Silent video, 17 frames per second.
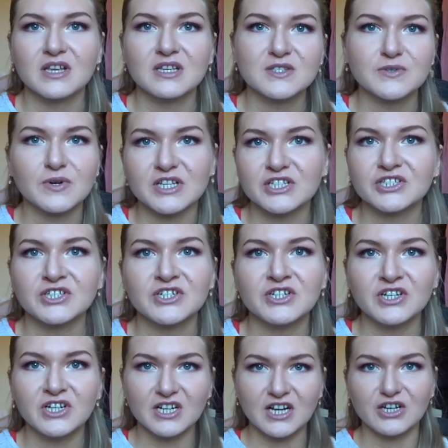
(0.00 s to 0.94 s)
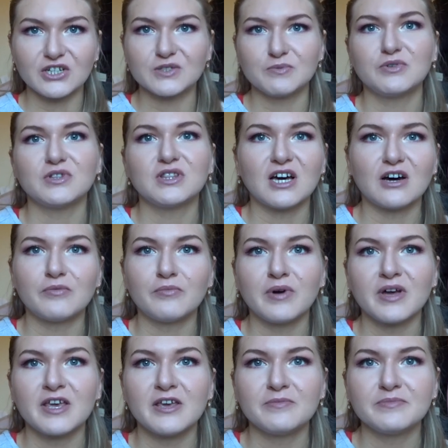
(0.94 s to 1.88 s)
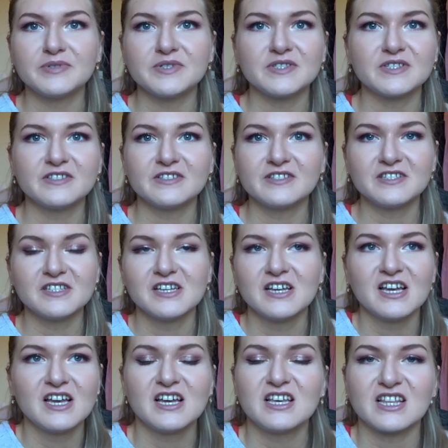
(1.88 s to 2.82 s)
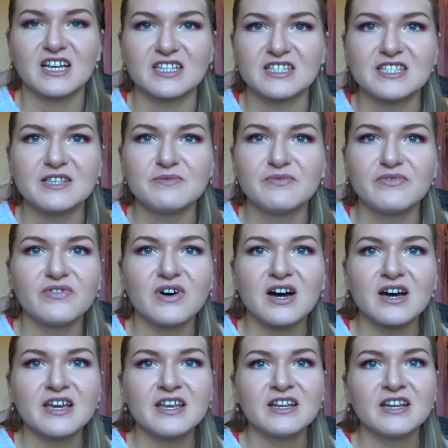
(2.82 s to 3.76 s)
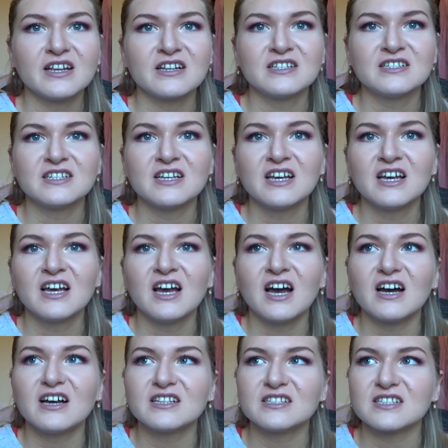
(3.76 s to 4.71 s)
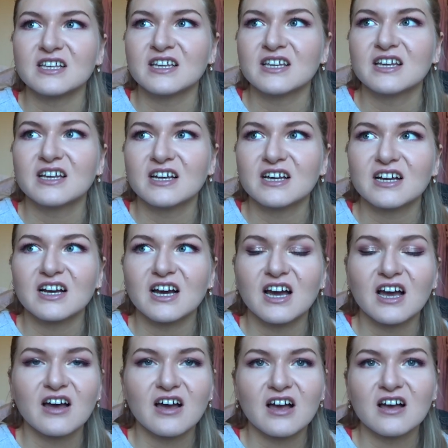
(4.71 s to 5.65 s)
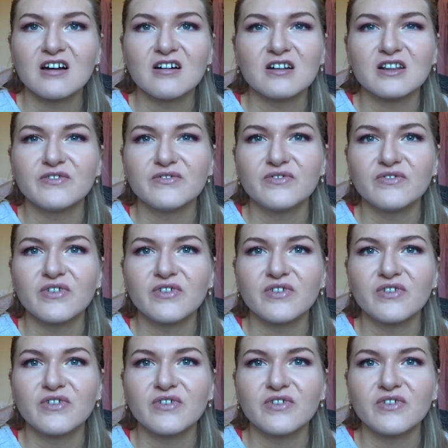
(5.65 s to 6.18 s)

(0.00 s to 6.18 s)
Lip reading: sweatshirt, and I just put that on my hips and that seemed fine. And it's like I can't lift